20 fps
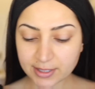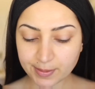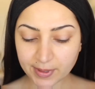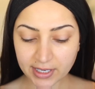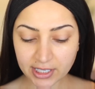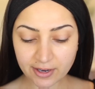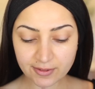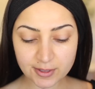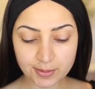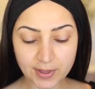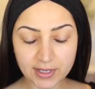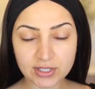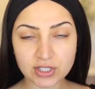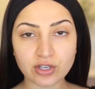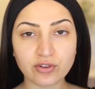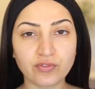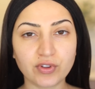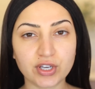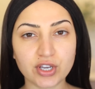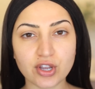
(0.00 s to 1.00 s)
speaking of
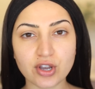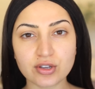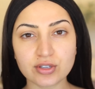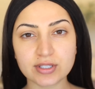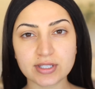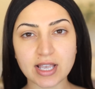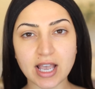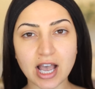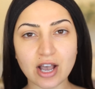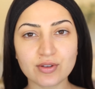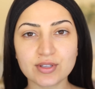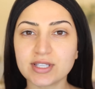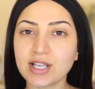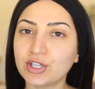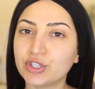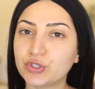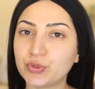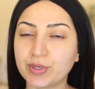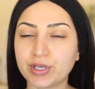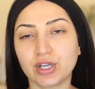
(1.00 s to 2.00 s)
sponsored videos, how is
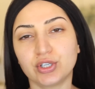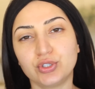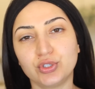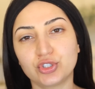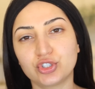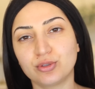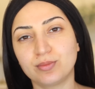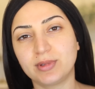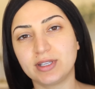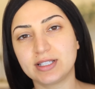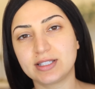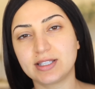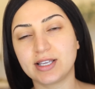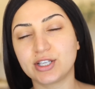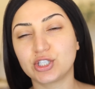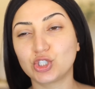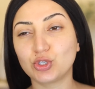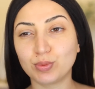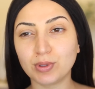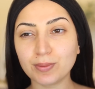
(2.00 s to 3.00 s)
that doing on YouTube these
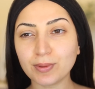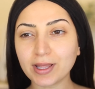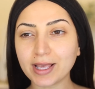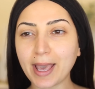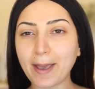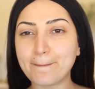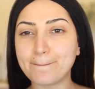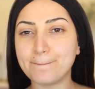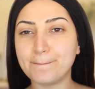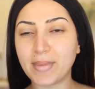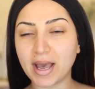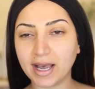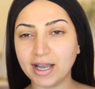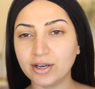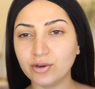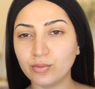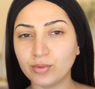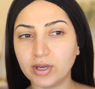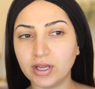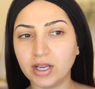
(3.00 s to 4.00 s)
days? Do people get
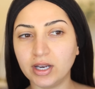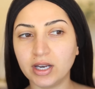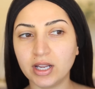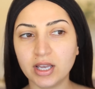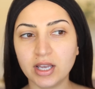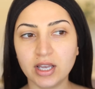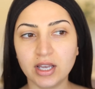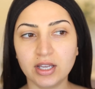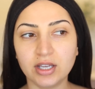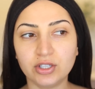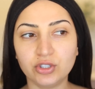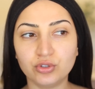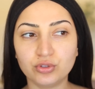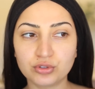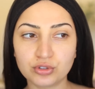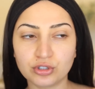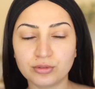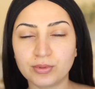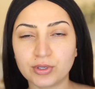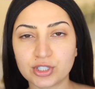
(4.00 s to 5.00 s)
mad when
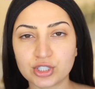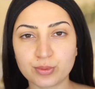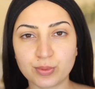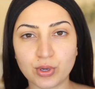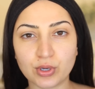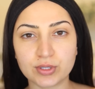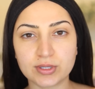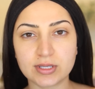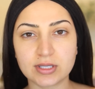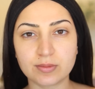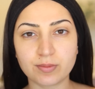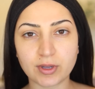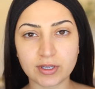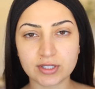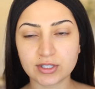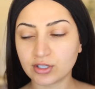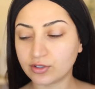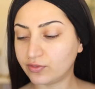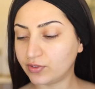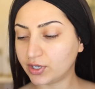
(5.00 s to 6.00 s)
YouTubers post
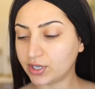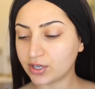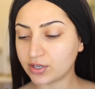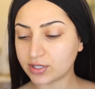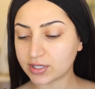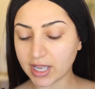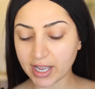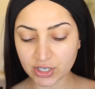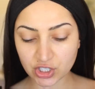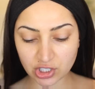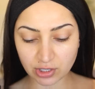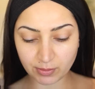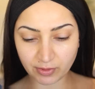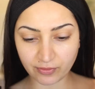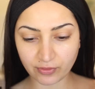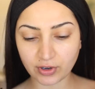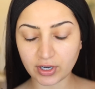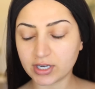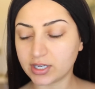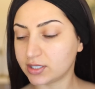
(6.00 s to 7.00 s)
sponsored videos? Actually,
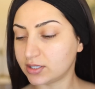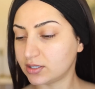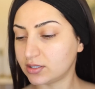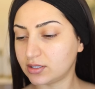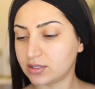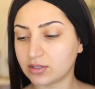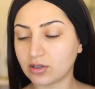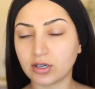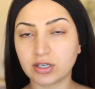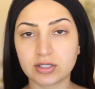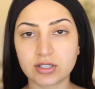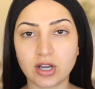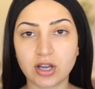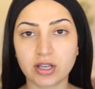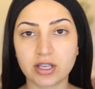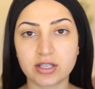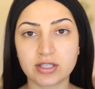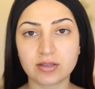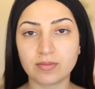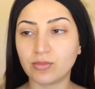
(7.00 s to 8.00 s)
before I start
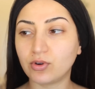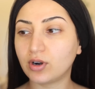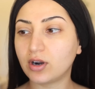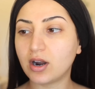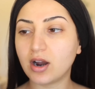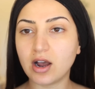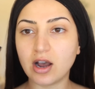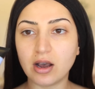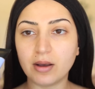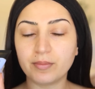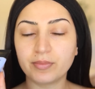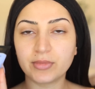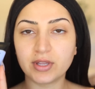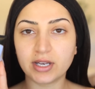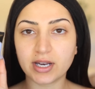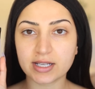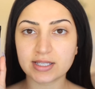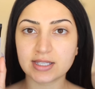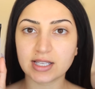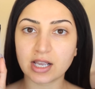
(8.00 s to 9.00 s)
talking some more,
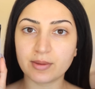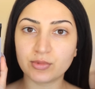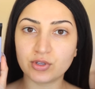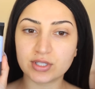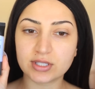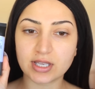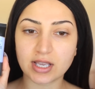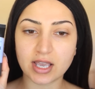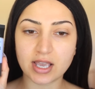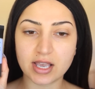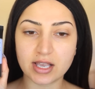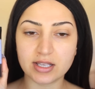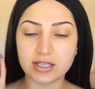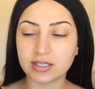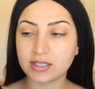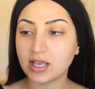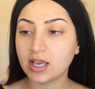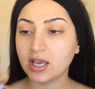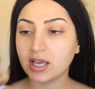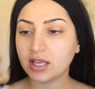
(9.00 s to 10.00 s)
the next thing I'm using
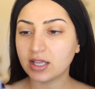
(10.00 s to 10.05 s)
is